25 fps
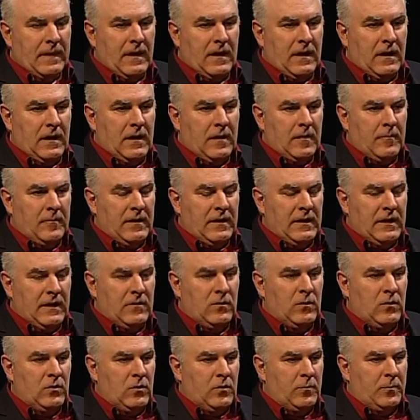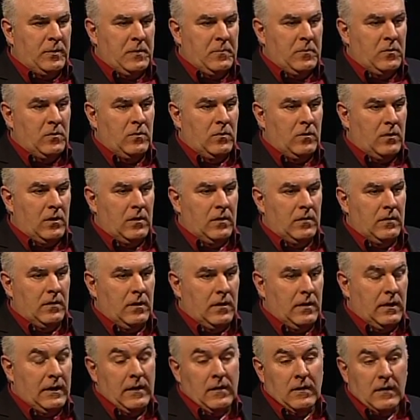Um, and I do know people on
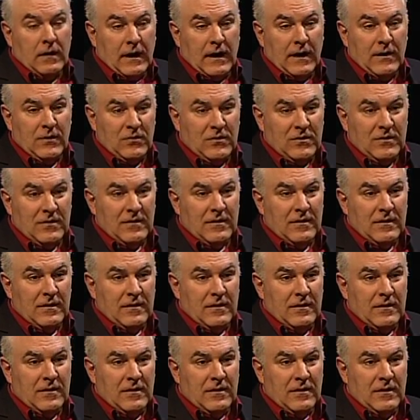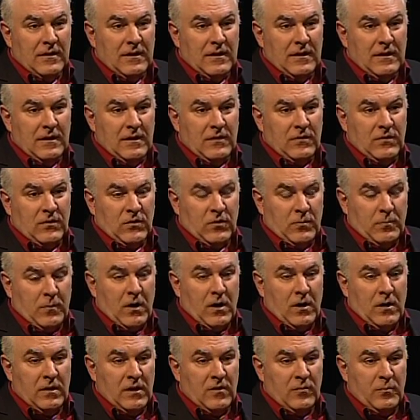uh, airlines, it, it's a
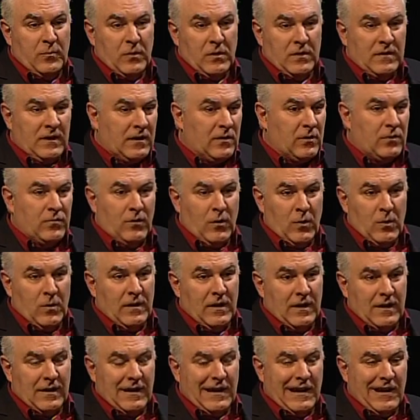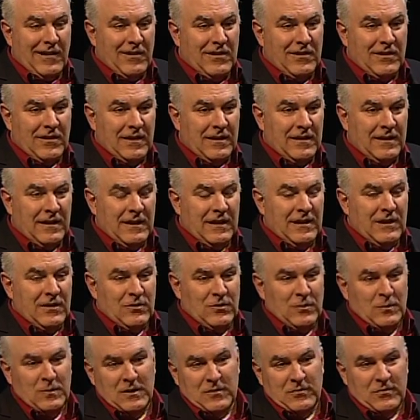small enough book they can throw in their carry-on. Mm -hmm.
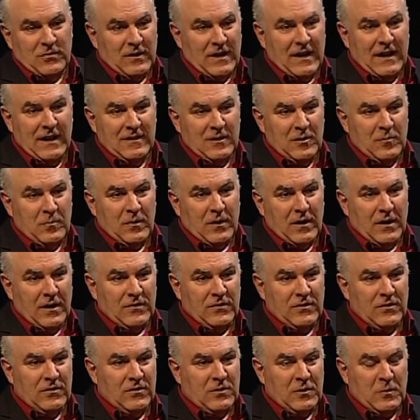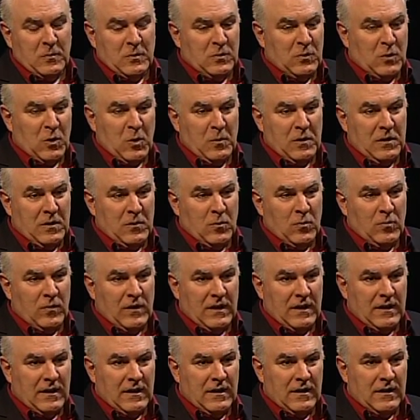So when they're flying to Boston, someone told me they were
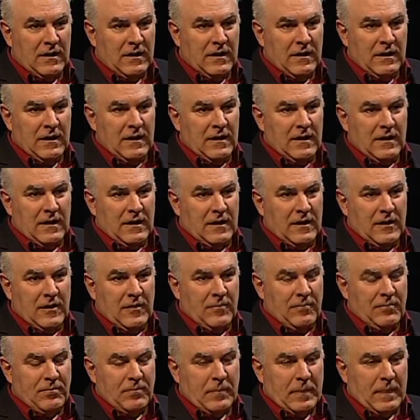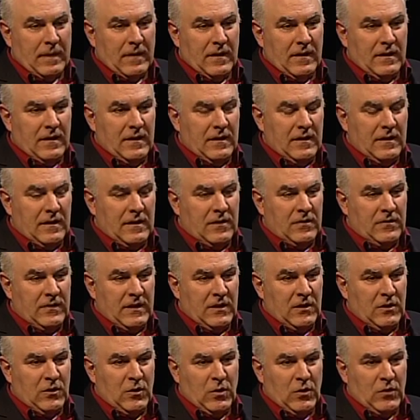reading it. Um, because
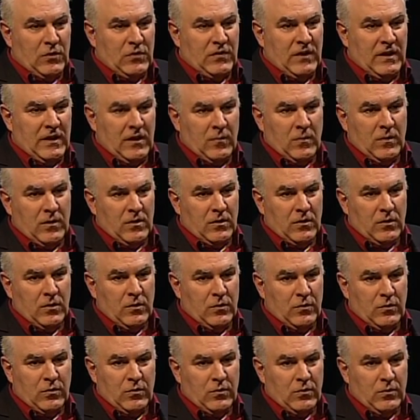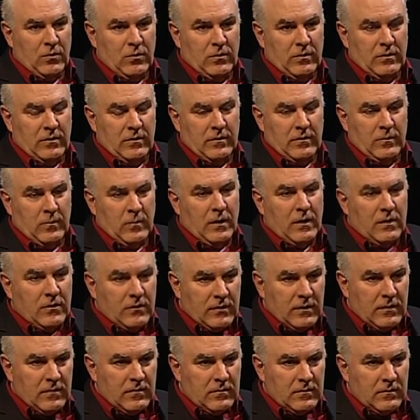they can go say they want to go to you know
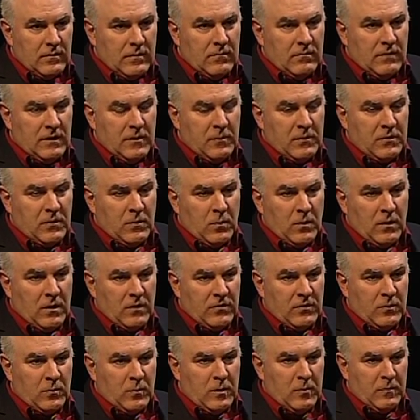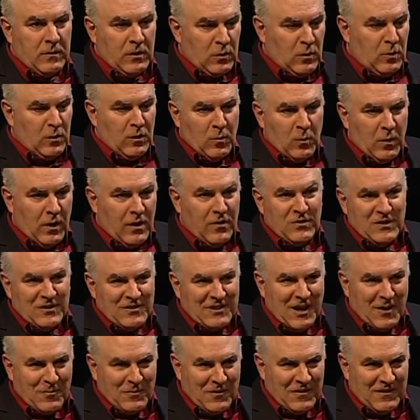Wellesley and read about the Wellesley women. They'll go to the Wellesley
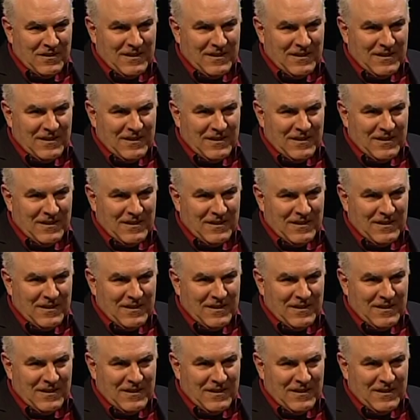chapter.